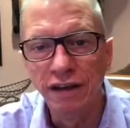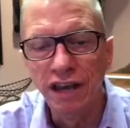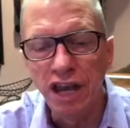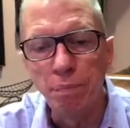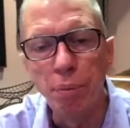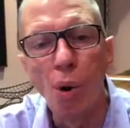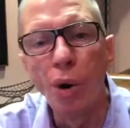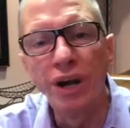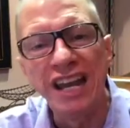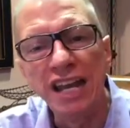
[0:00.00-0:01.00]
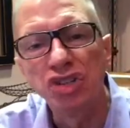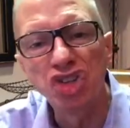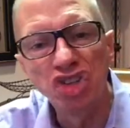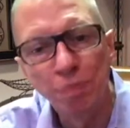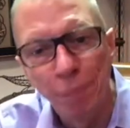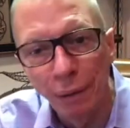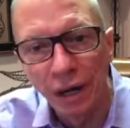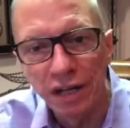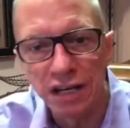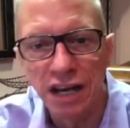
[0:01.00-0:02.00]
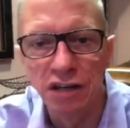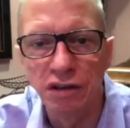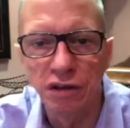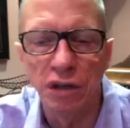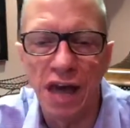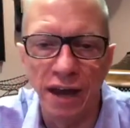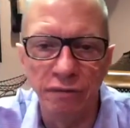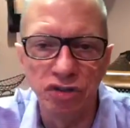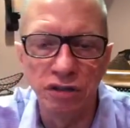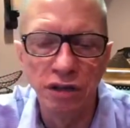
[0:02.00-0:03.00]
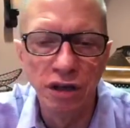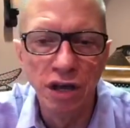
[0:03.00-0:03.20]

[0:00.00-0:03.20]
he poured his spirit into their lives